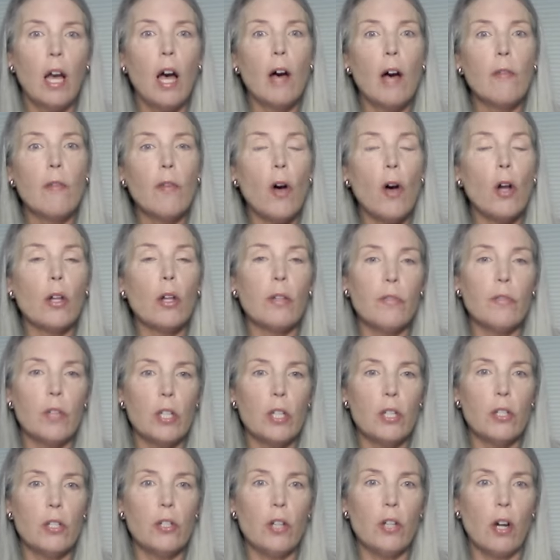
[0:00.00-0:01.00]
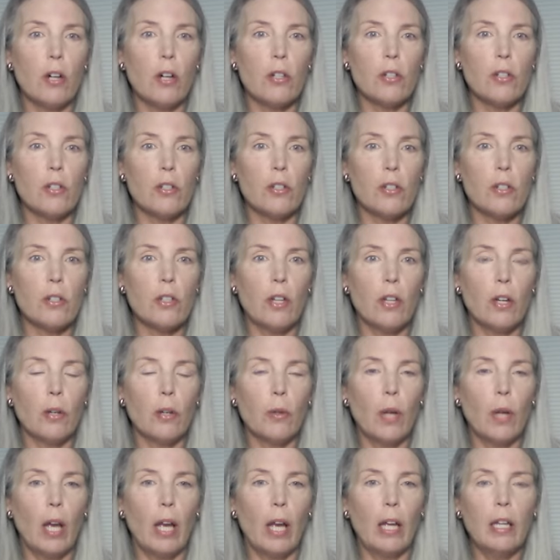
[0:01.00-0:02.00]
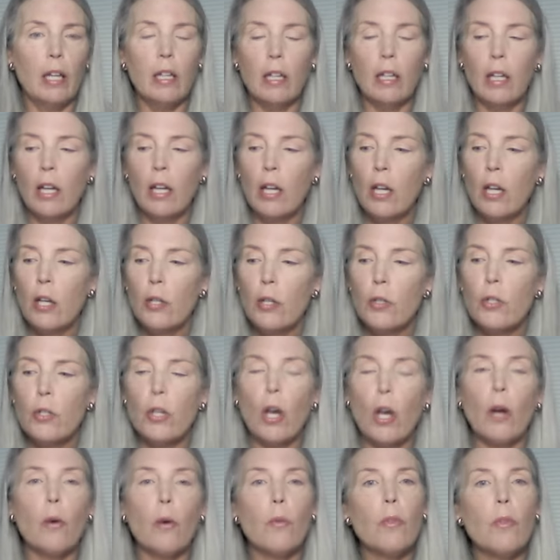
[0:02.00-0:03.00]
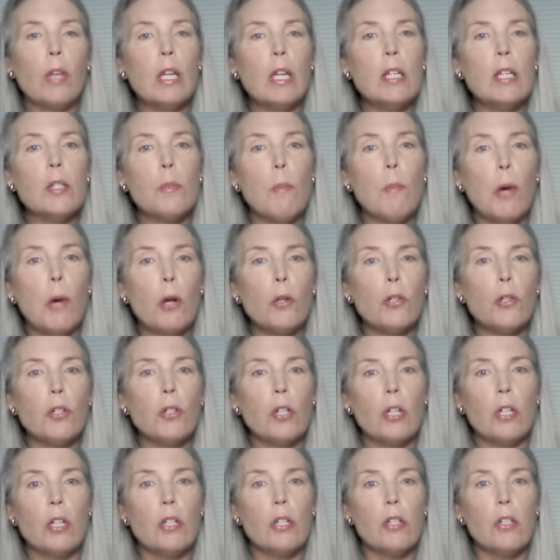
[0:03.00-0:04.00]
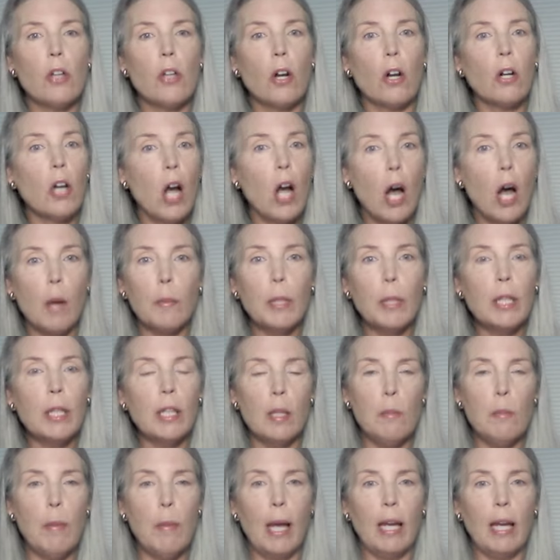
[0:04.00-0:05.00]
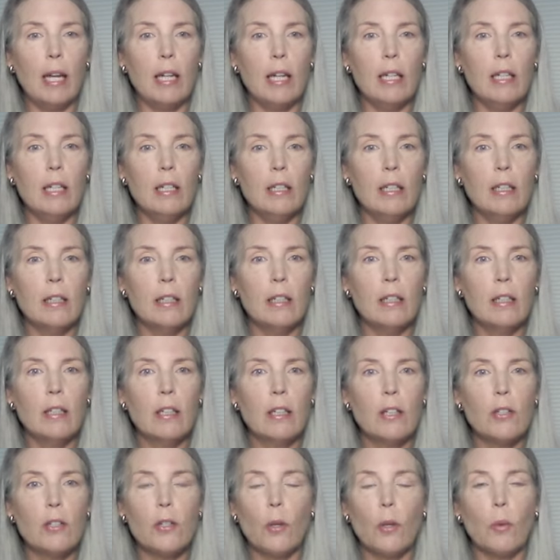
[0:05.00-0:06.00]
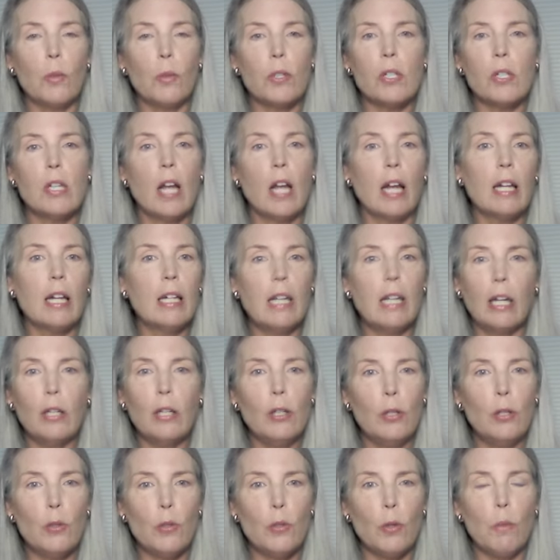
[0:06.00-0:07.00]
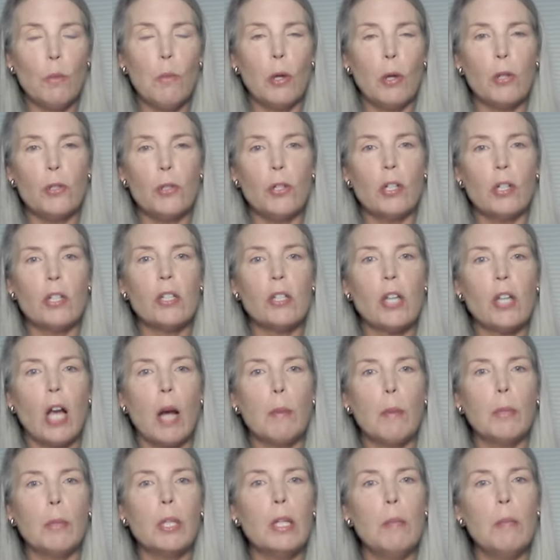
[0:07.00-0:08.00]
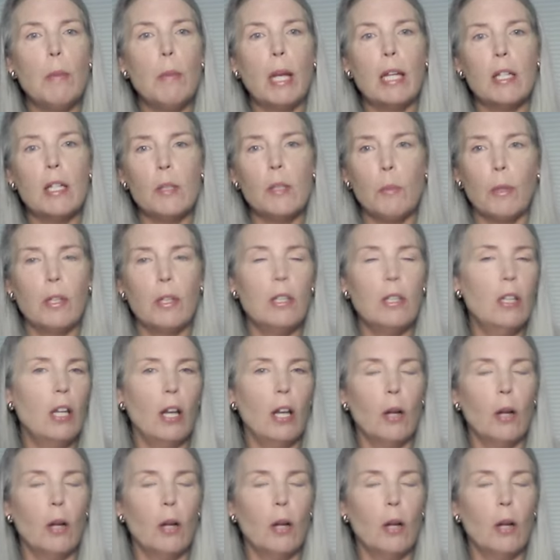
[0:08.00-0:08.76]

of all of these charges. Okay, so these motions are commonly made. So it's not an unusual motion. It's commonly made, but